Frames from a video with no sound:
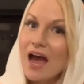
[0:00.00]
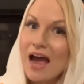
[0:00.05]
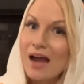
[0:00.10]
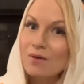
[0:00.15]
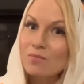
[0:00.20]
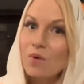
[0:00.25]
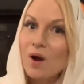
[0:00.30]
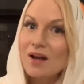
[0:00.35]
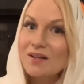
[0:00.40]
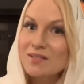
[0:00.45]
I
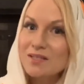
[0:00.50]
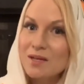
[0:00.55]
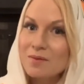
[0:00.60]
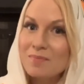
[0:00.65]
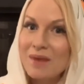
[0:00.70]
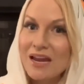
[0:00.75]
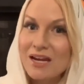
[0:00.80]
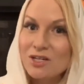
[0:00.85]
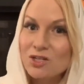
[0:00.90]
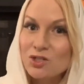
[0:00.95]
want to
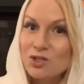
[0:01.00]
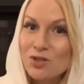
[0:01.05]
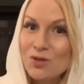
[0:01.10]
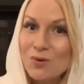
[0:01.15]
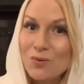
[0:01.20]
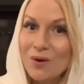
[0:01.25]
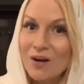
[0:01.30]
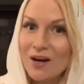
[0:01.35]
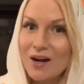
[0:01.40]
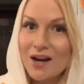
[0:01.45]
make
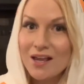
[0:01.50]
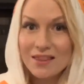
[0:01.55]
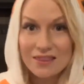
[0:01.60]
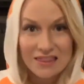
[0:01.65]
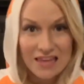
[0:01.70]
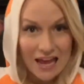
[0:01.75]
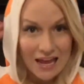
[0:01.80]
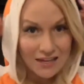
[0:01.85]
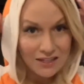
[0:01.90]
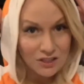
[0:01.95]
sure
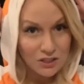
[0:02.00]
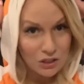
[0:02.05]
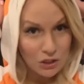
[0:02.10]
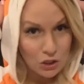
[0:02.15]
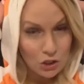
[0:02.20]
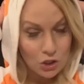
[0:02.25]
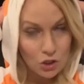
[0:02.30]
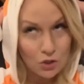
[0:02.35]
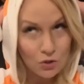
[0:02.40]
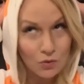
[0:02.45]
that
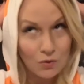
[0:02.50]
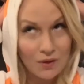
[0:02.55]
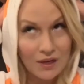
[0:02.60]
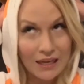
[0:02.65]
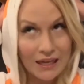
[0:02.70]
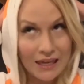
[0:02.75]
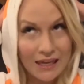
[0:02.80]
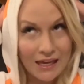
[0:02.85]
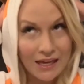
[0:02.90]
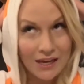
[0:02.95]
you
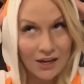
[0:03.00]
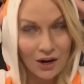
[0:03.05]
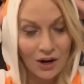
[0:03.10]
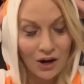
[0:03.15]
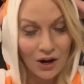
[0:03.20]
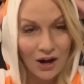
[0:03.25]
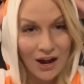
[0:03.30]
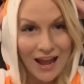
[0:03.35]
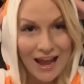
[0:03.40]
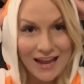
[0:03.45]

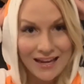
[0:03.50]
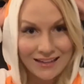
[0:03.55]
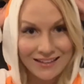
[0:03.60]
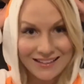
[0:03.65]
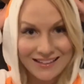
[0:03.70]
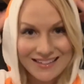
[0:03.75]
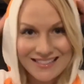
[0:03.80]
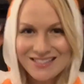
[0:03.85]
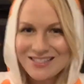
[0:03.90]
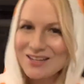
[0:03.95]
hear and
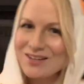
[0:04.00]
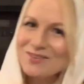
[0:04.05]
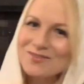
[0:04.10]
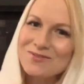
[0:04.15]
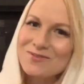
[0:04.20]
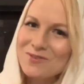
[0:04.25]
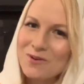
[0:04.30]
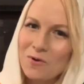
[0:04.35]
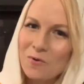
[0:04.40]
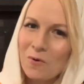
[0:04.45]
listen
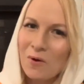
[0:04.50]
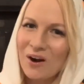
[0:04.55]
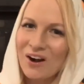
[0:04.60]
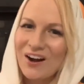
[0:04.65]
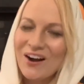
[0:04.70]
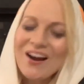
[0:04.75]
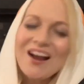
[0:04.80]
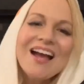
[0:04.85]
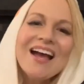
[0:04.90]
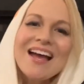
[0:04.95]

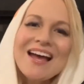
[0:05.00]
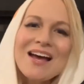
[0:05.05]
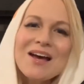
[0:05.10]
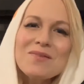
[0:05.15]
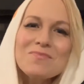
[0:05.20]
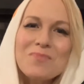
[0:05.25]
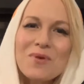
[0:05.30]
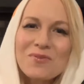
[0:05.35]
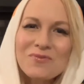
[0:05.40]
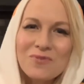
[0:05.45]
for
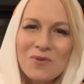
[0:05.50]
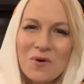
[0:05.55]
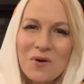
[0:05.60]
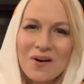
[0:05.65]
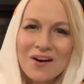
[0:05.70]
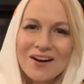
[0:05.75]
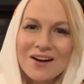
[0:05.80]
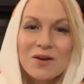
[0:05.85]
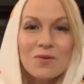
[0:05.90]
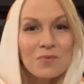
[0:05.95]

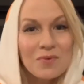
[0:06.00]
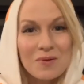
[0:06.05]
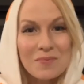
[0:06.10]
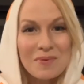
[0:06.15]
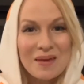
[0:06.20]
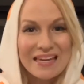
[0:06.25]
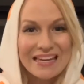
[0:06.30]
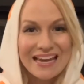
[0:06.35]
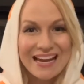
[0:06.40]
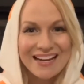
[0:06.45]
before we
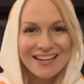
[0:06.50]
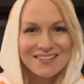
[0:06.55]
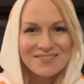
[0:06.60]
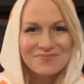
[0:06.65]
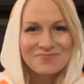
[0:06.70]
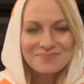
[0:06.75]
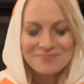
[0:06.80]
begin.